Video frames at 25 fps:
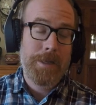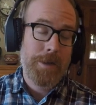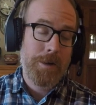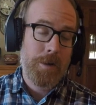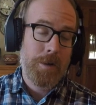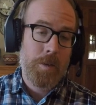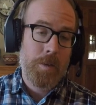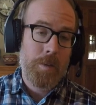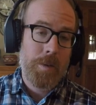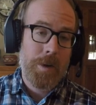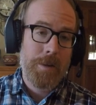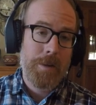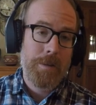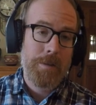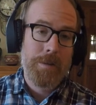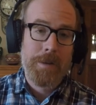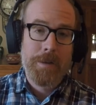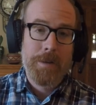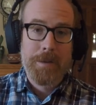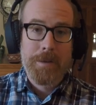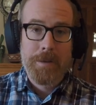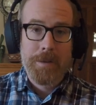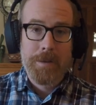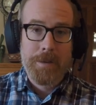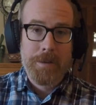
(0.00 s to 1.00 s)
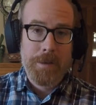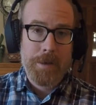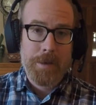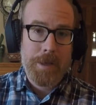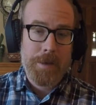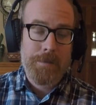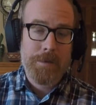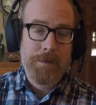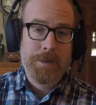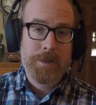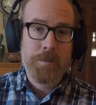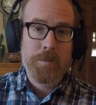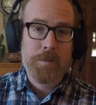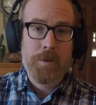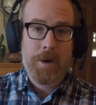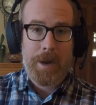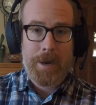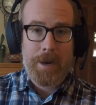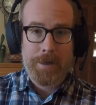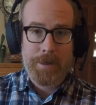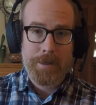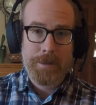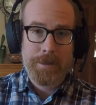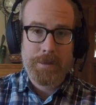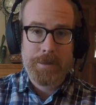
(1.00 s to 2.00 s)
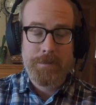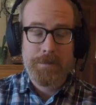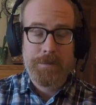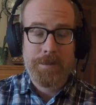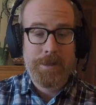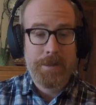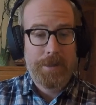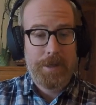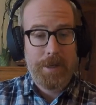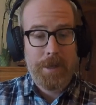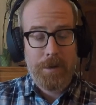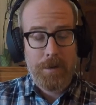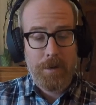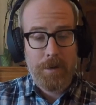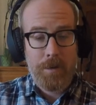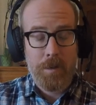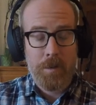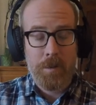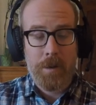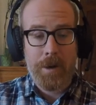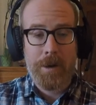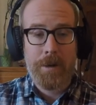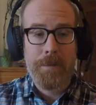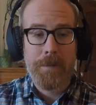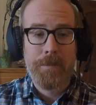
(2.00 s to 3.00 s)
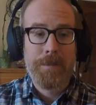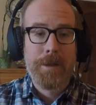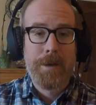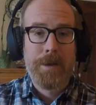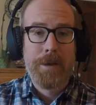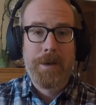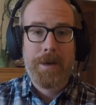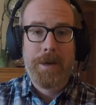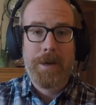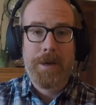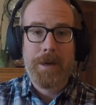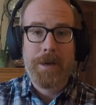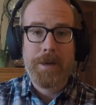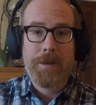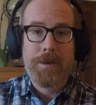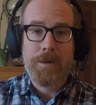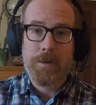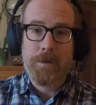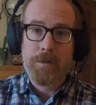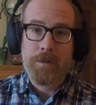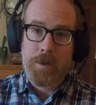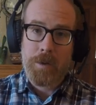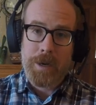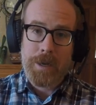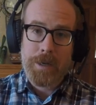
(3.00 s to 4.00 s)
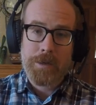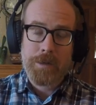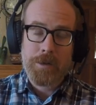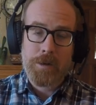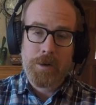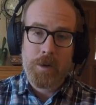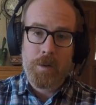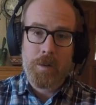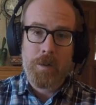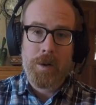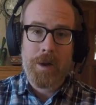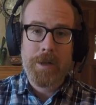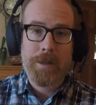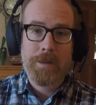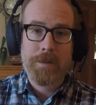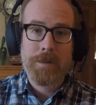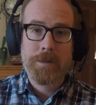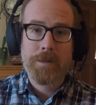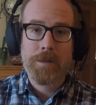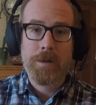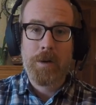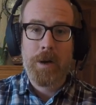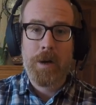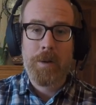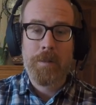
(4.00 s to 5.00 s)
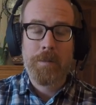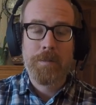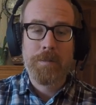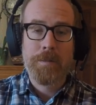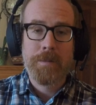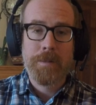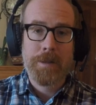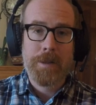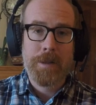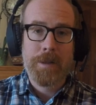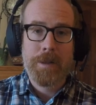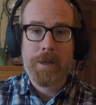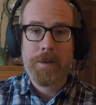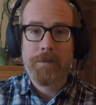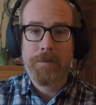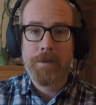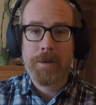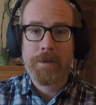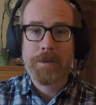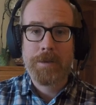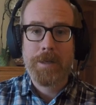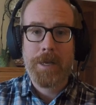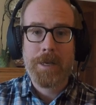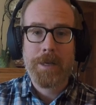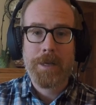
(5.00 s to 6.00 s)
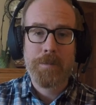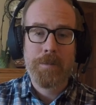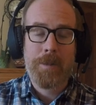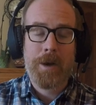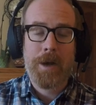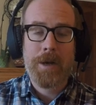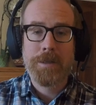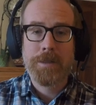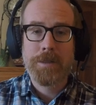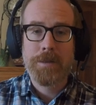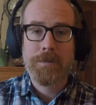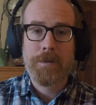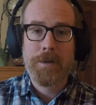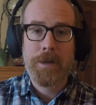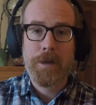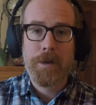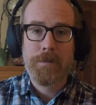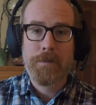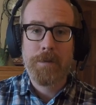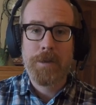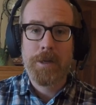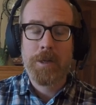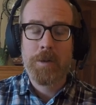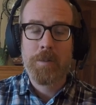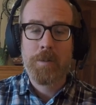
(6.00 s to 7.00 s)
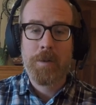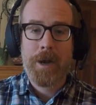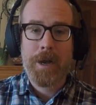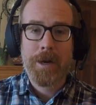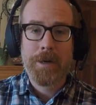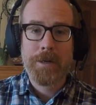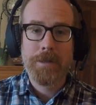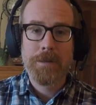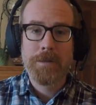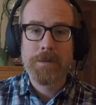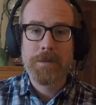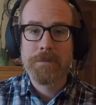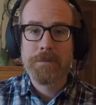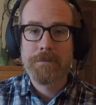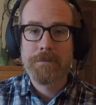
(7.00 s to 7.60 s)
go well, give it some practice. If it did go well, uh, you're ready to go on. So I'll give you a second, pause the video if you need to practice.